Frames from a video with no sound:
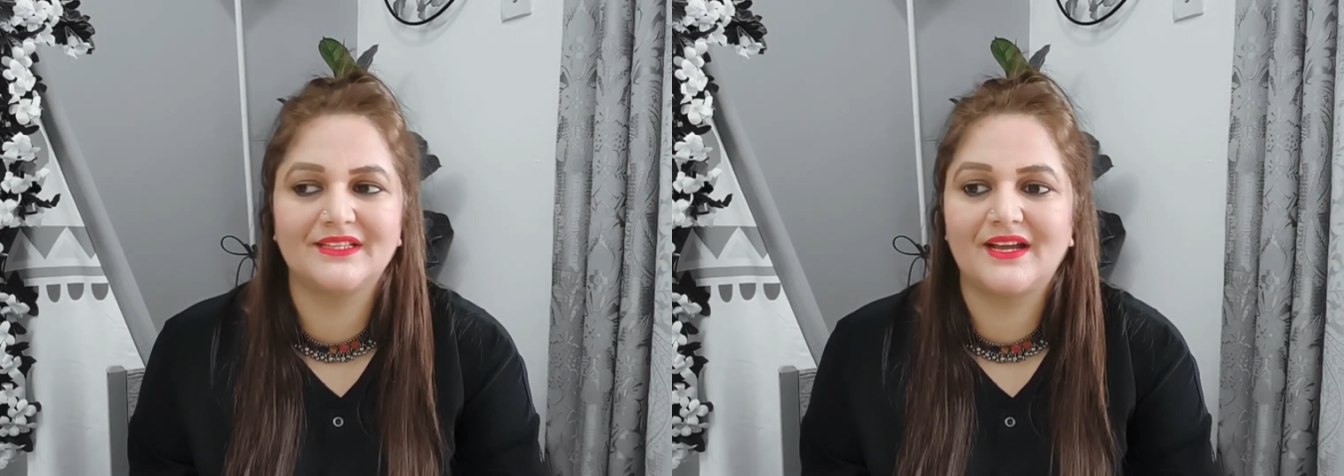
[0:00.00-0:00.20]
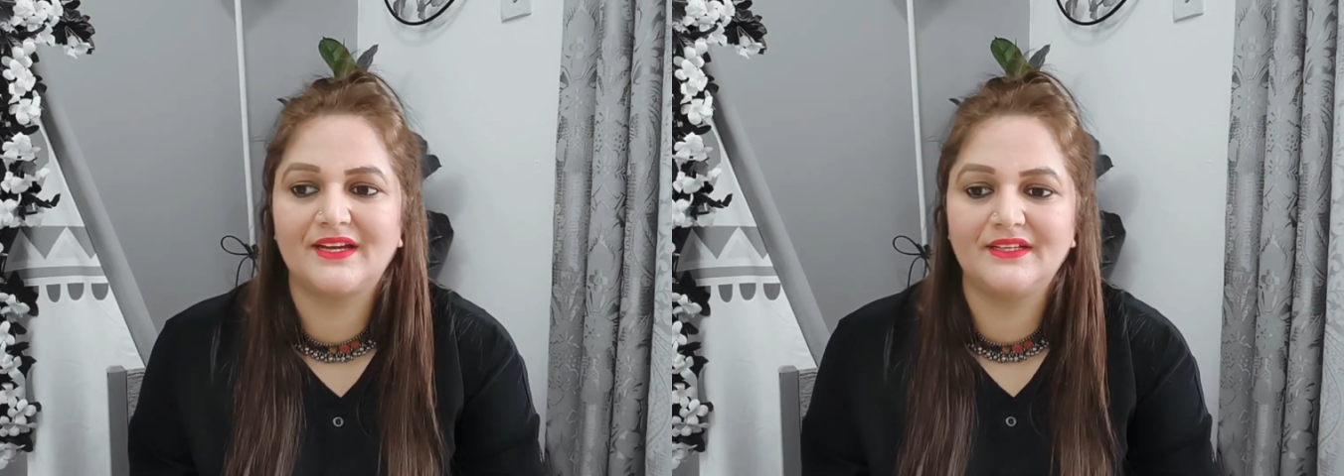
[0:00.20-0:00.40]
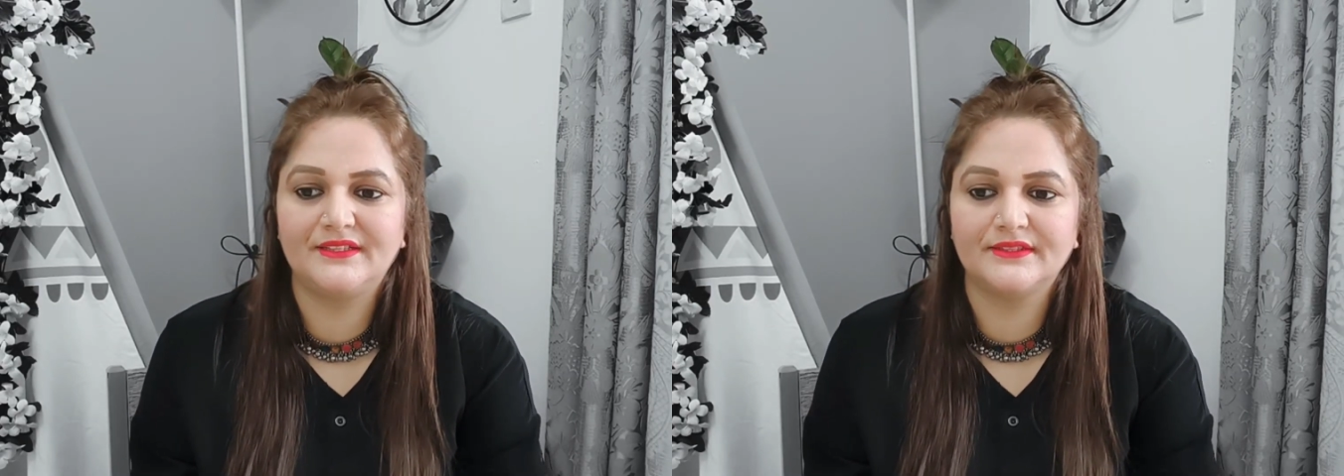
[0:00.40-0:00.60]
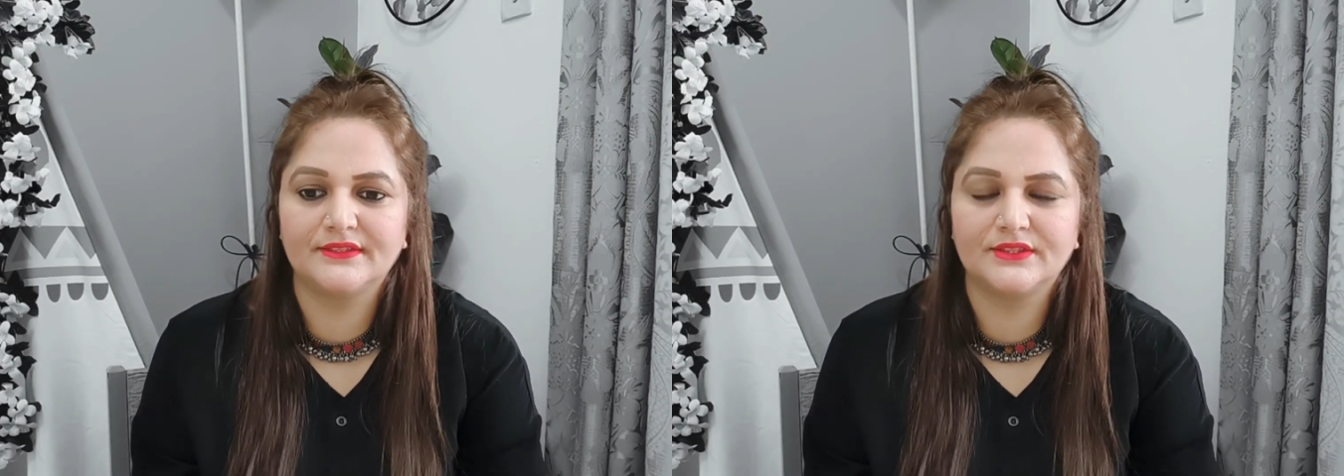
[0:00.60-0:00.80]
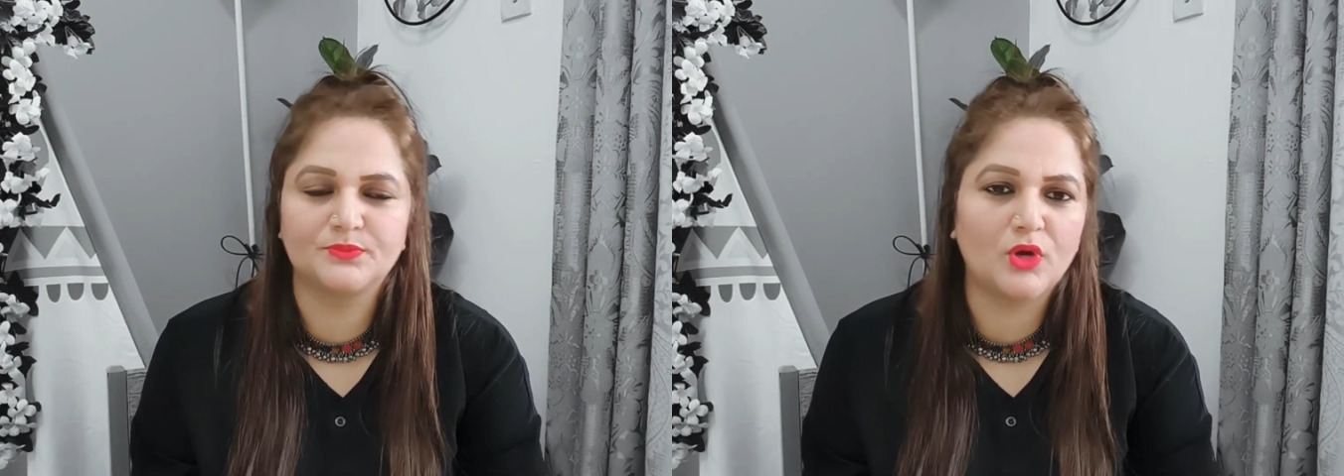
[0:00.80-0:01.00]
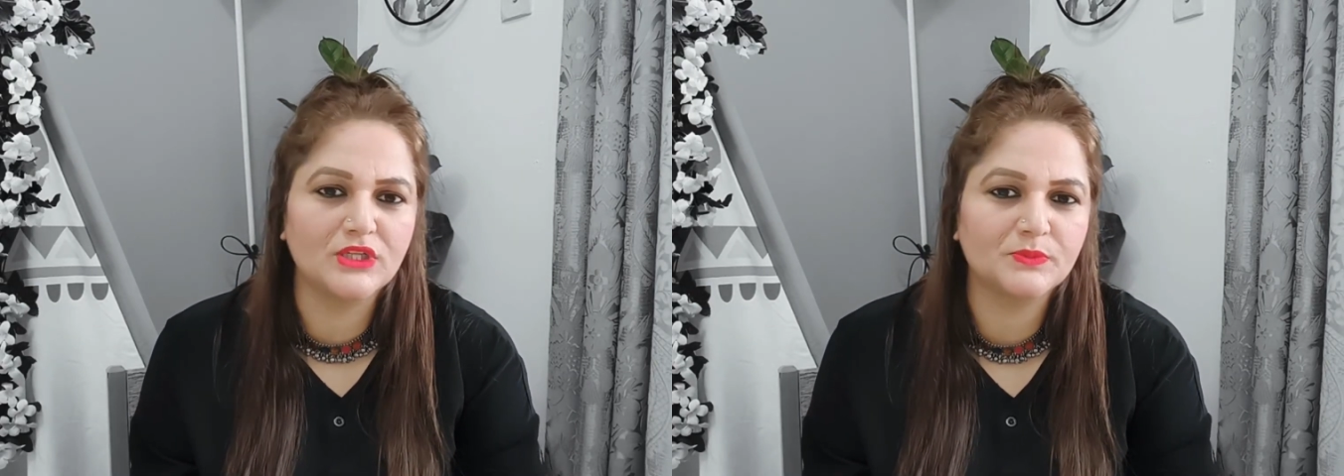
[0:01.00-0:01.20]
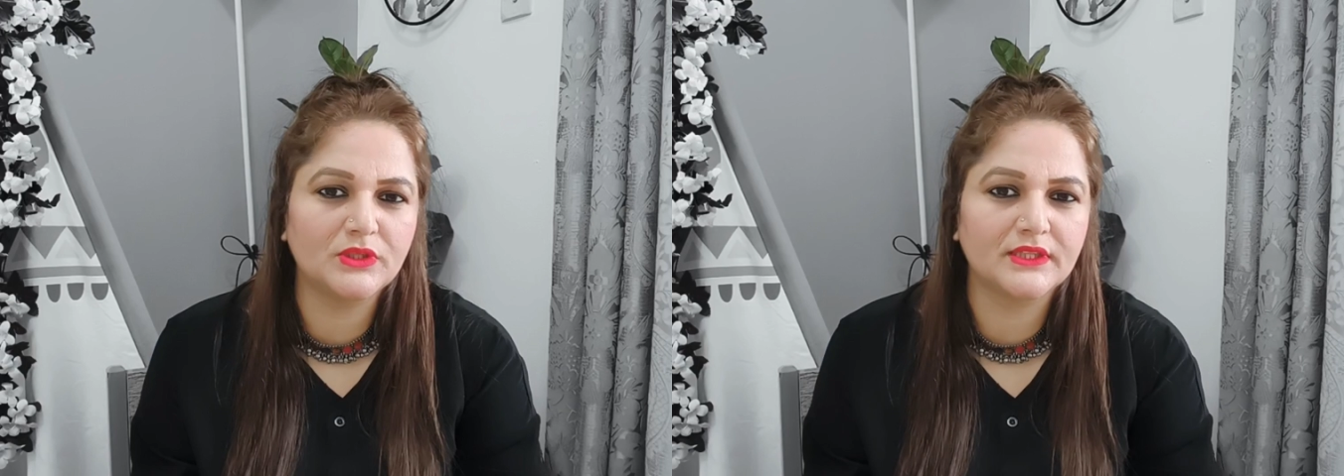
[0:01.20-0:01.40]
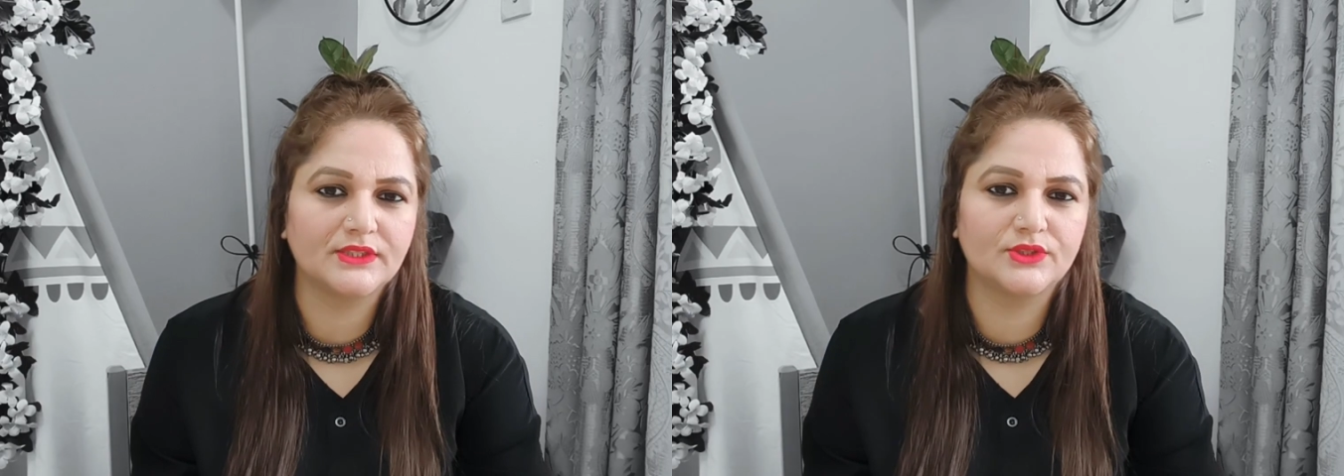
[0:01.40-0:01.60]
that
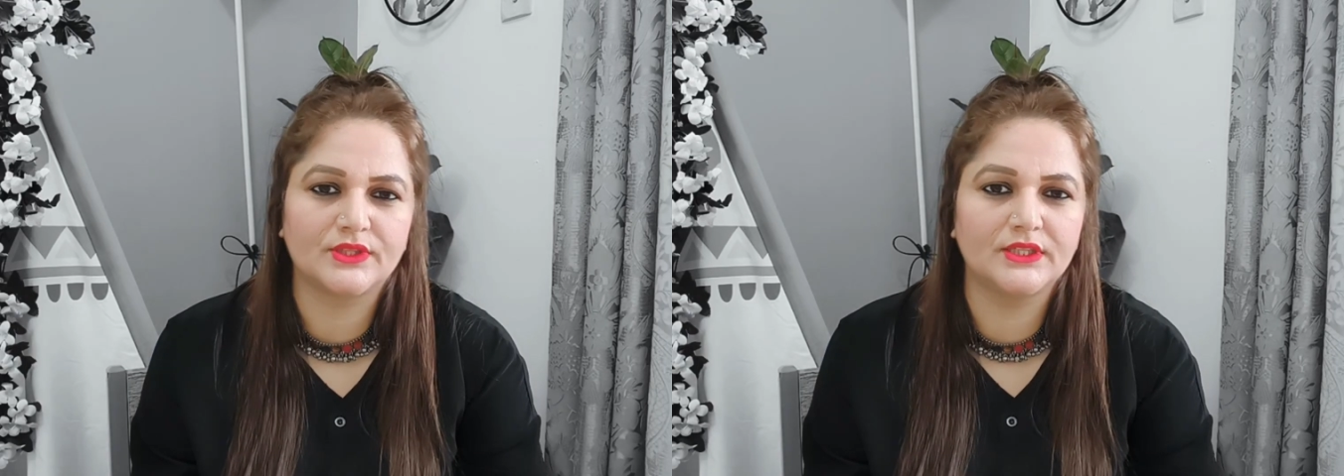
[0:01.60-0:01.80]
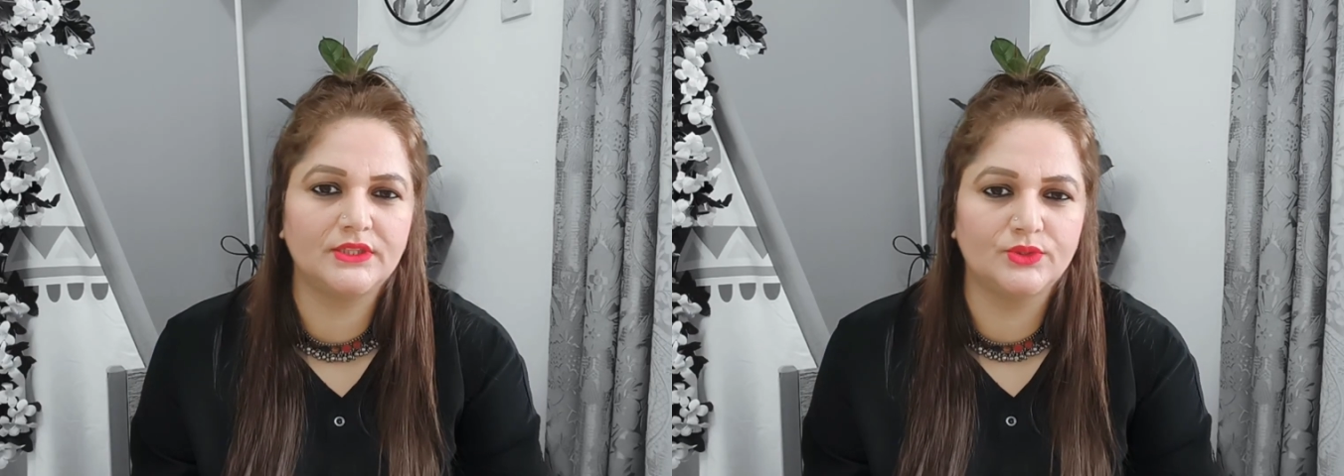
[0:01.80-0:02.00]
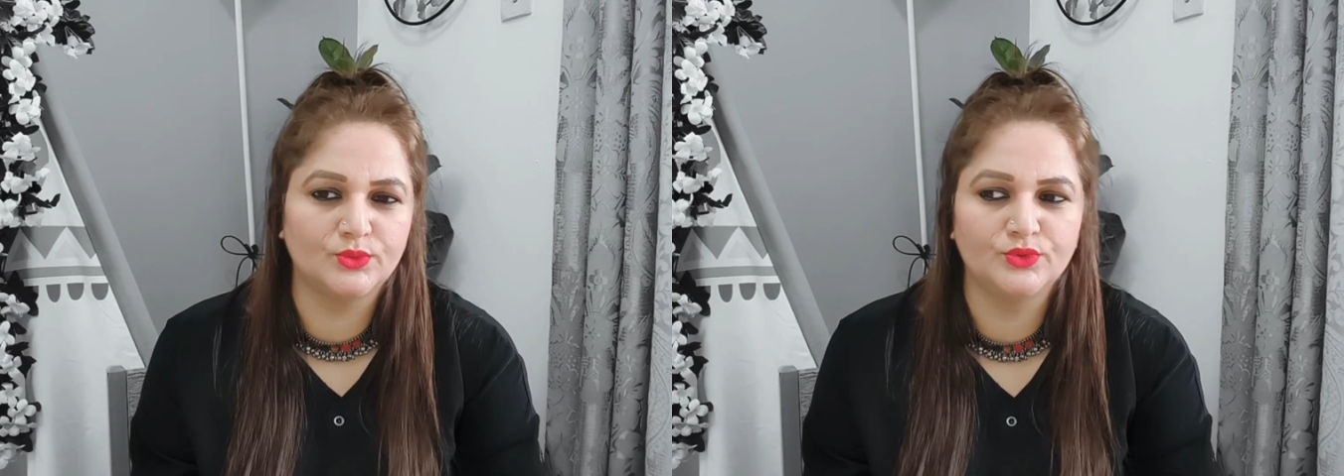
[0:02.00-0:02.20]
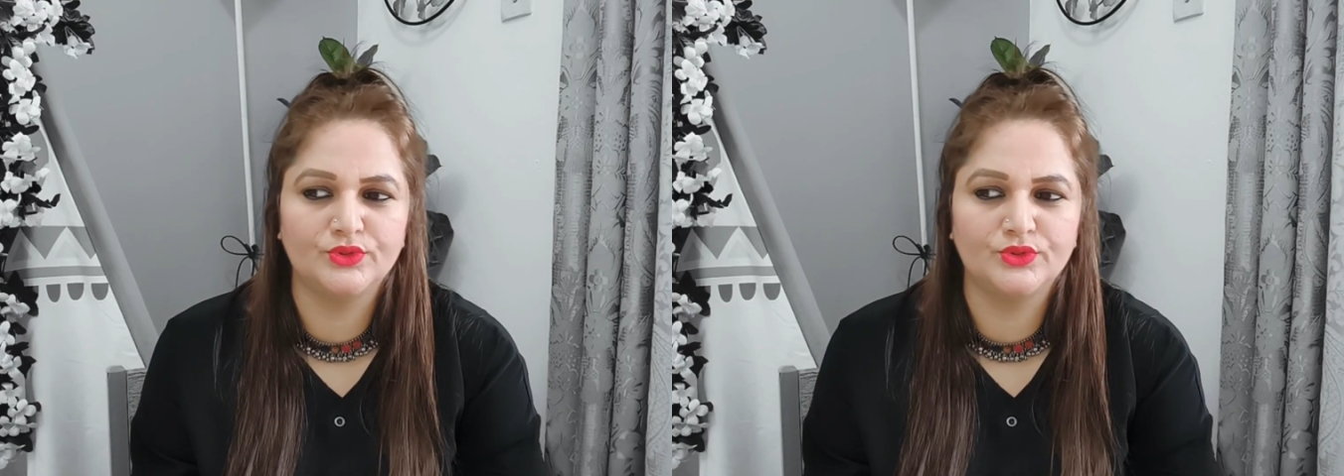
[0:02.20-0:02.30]
small things you can do.